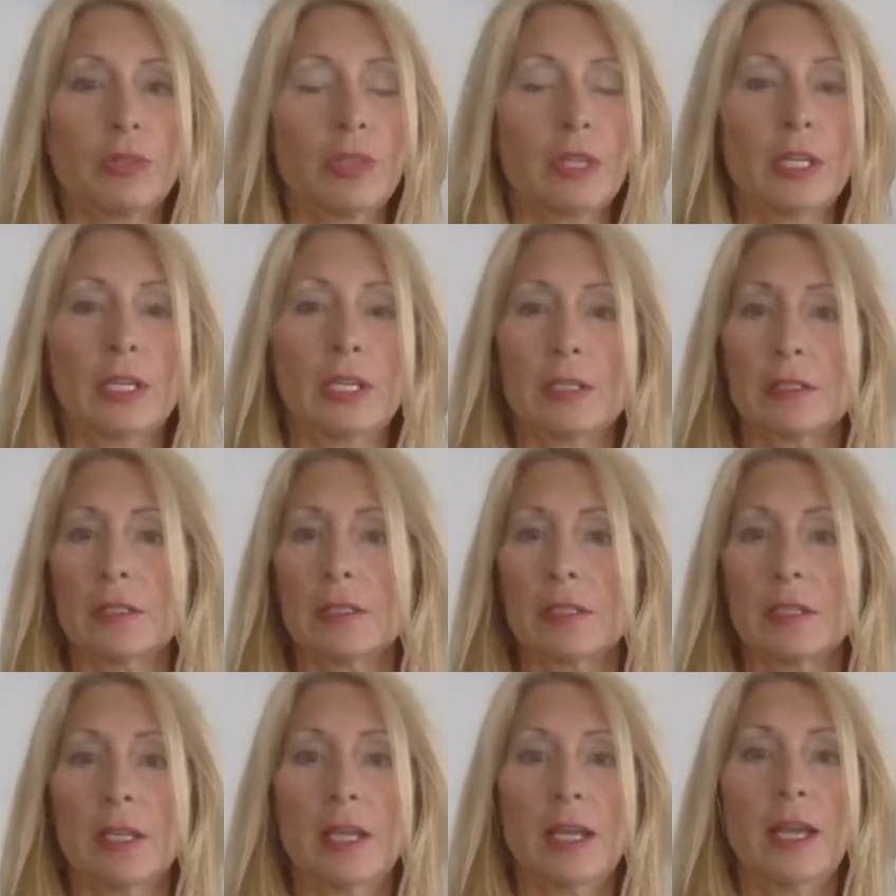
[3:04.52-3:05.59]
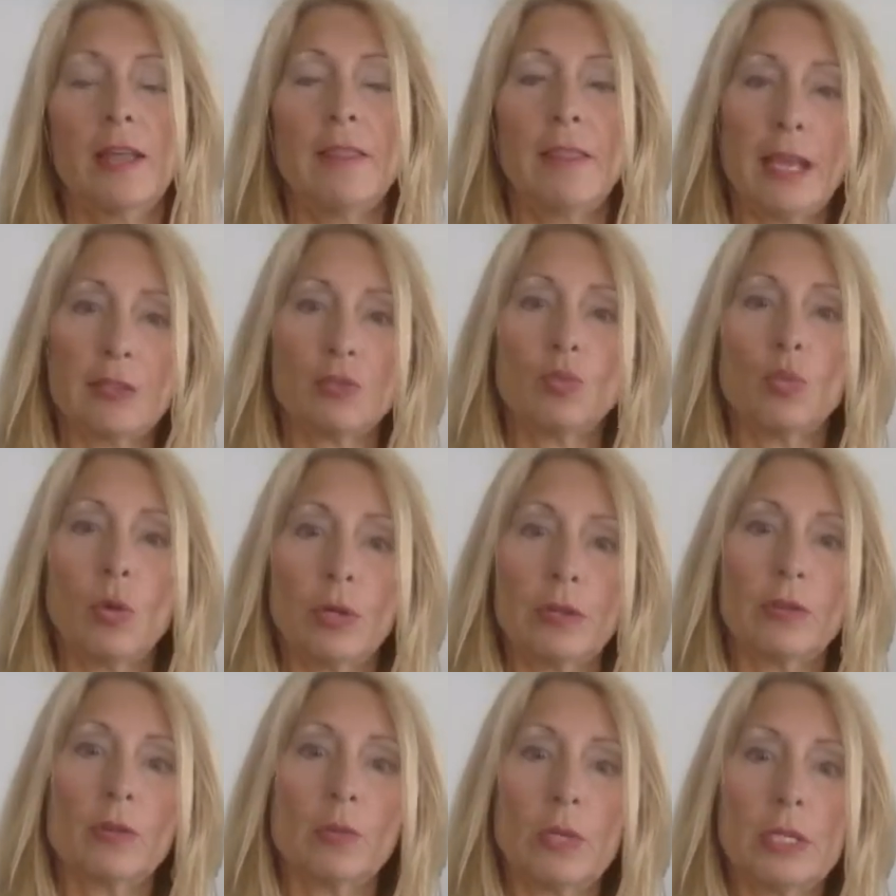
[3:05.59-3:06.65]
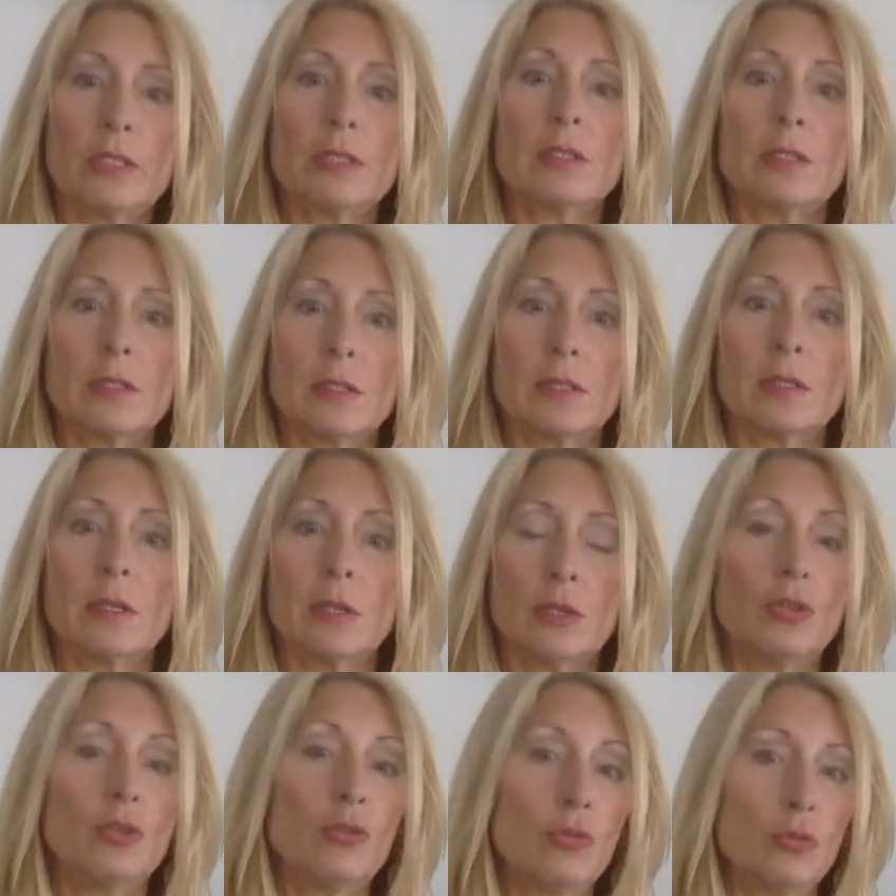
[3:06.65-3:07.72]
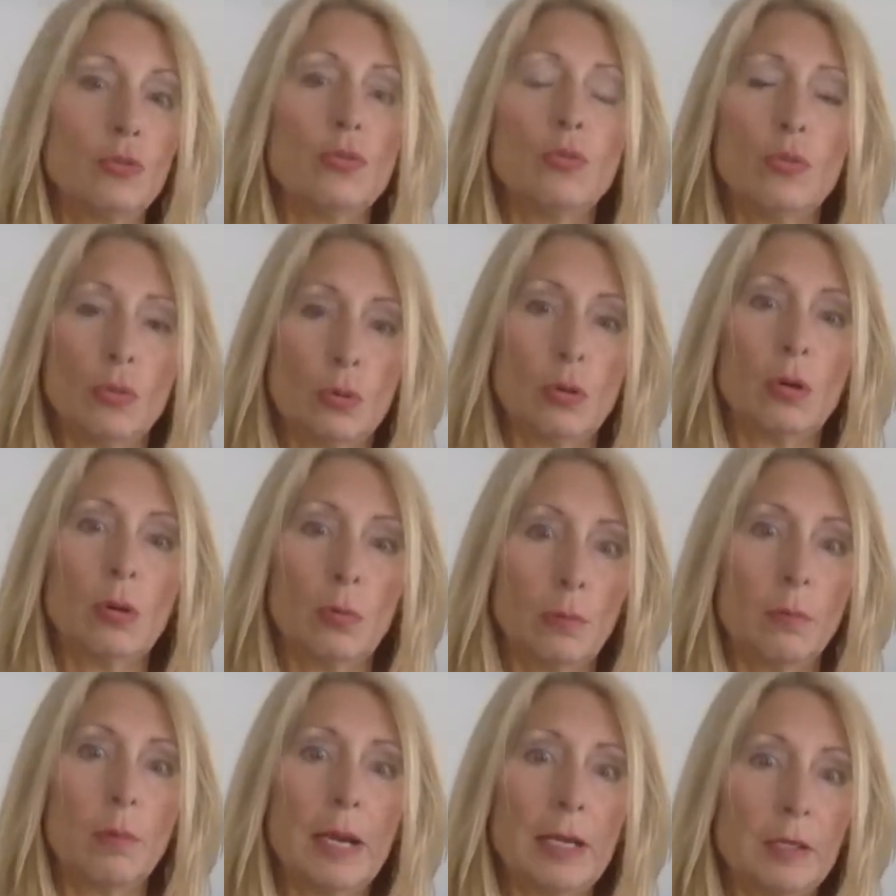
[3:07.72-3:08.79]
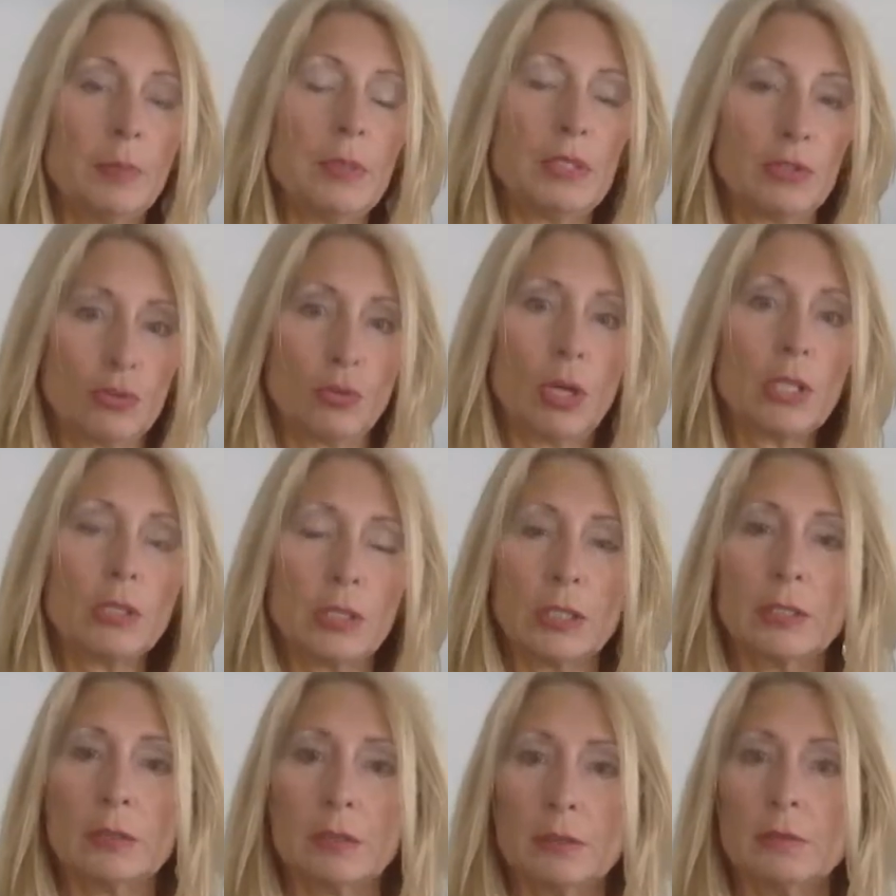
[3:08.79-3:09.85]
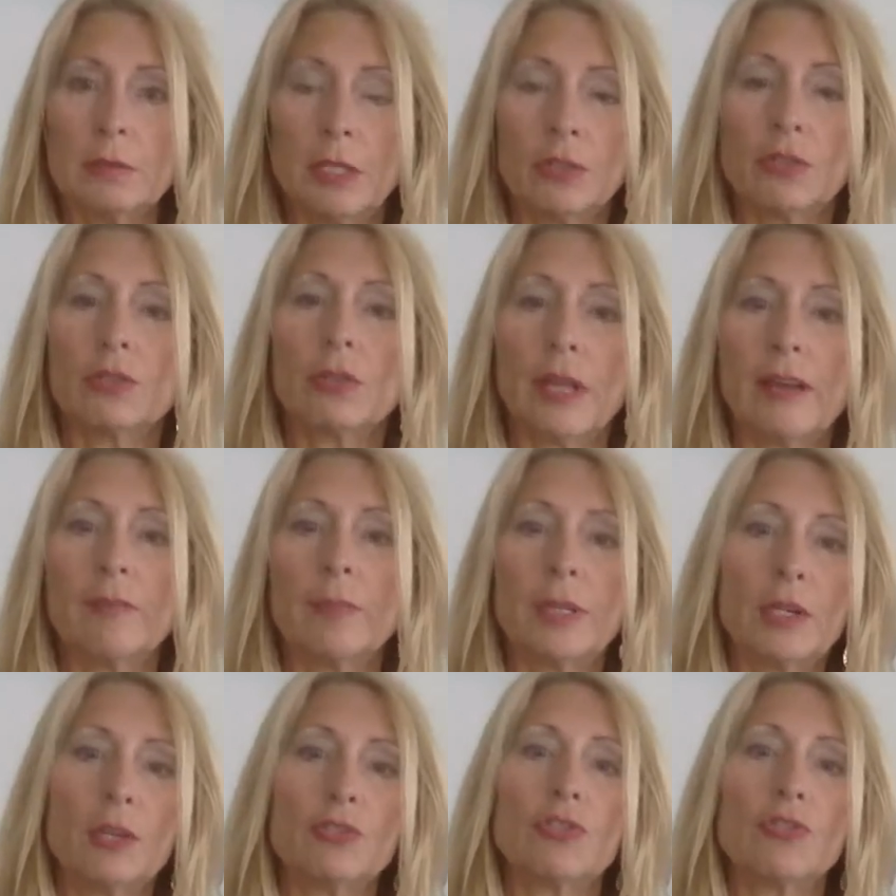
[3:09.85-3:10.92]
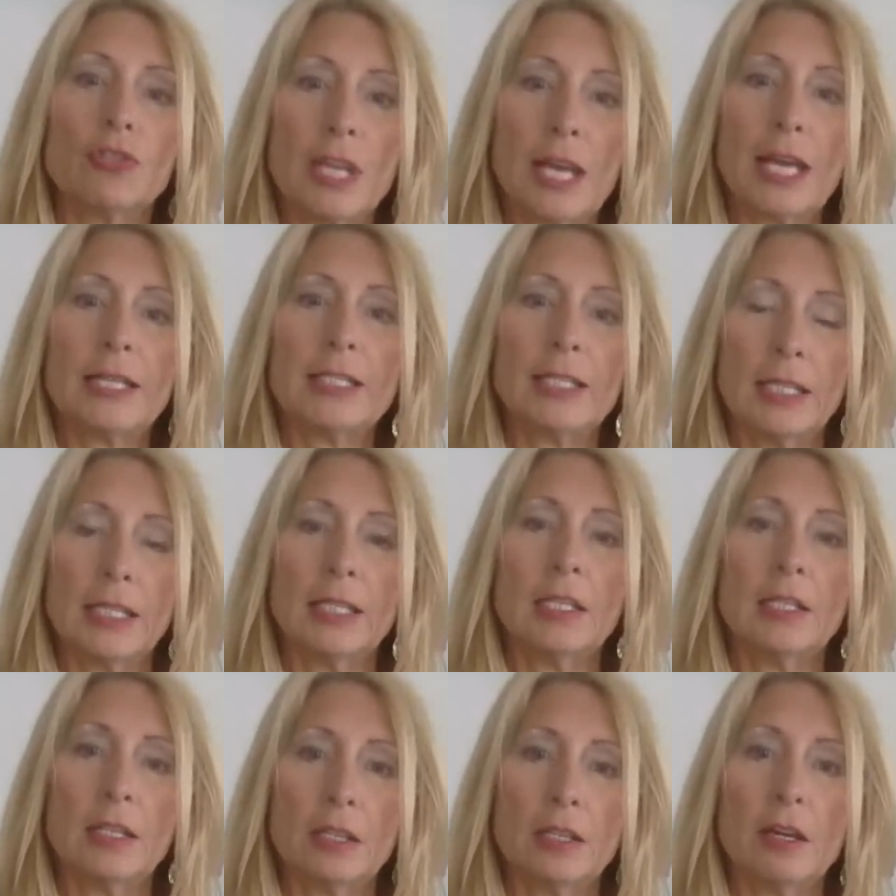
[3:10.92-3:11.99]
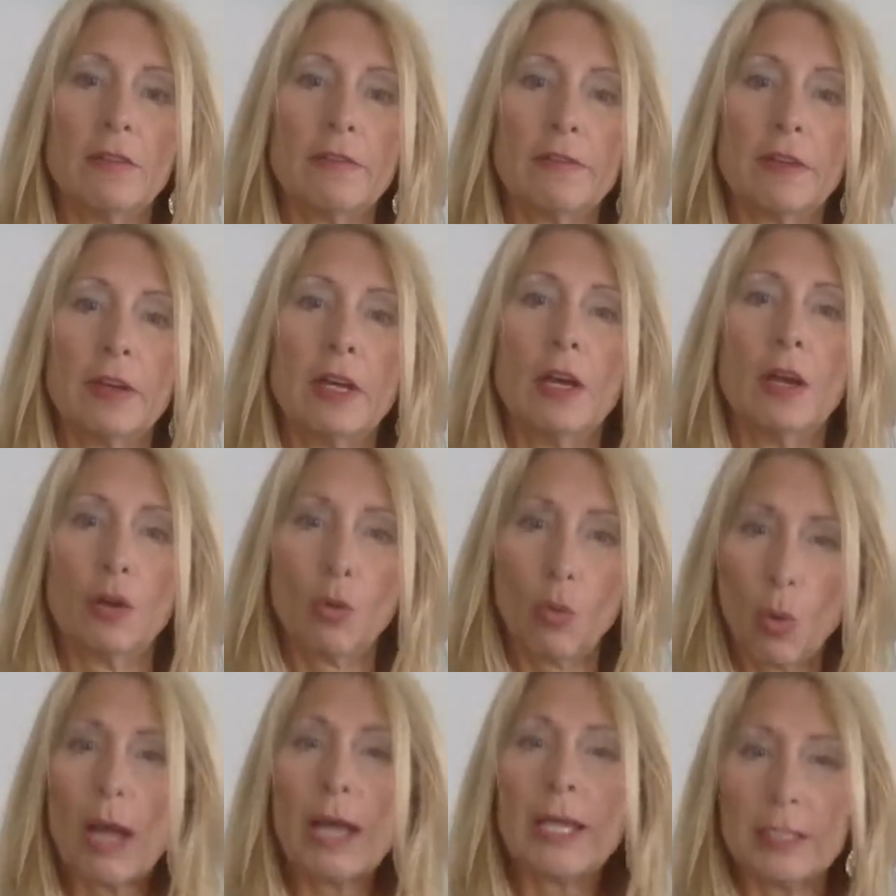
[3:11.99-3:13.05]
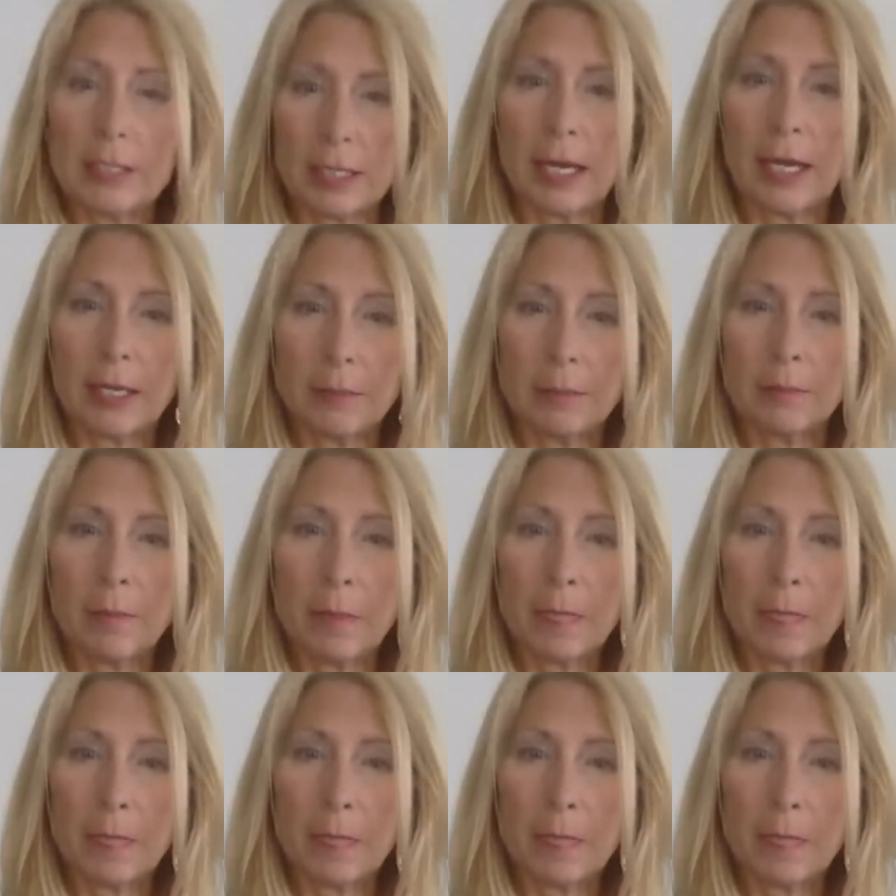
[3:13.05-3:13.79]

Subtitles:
things. And that's one of the reasons you might be struggling in your life, because you're not getting enough quiet time.